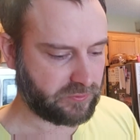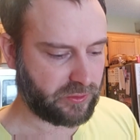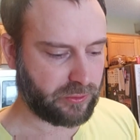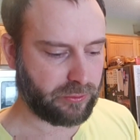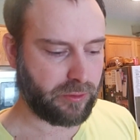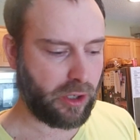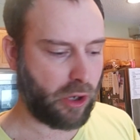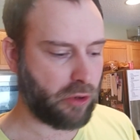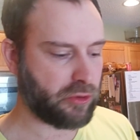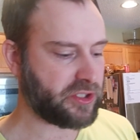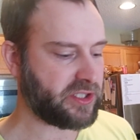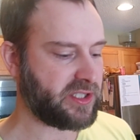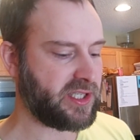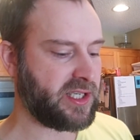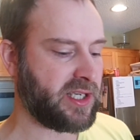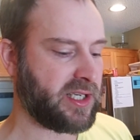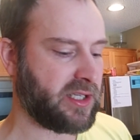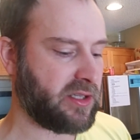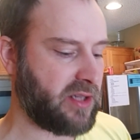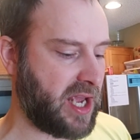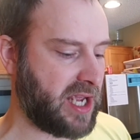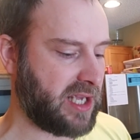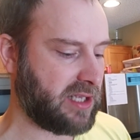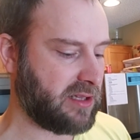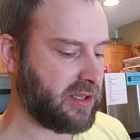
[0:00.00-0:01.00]
Roasting
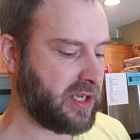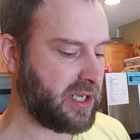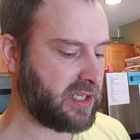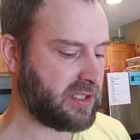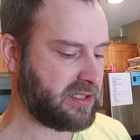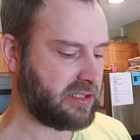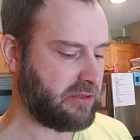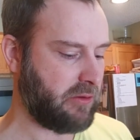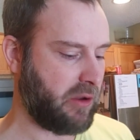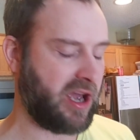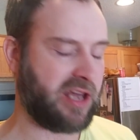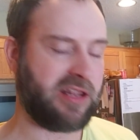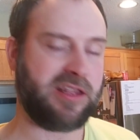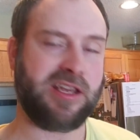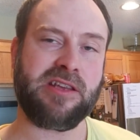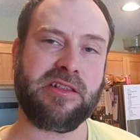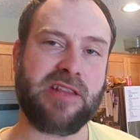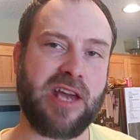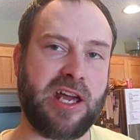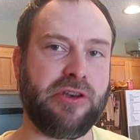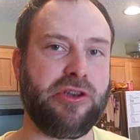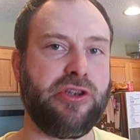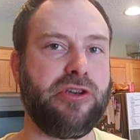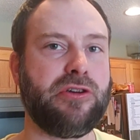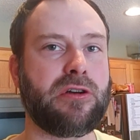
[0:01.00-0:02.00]
it like this, I think
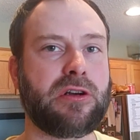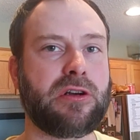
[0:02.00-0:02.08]
that New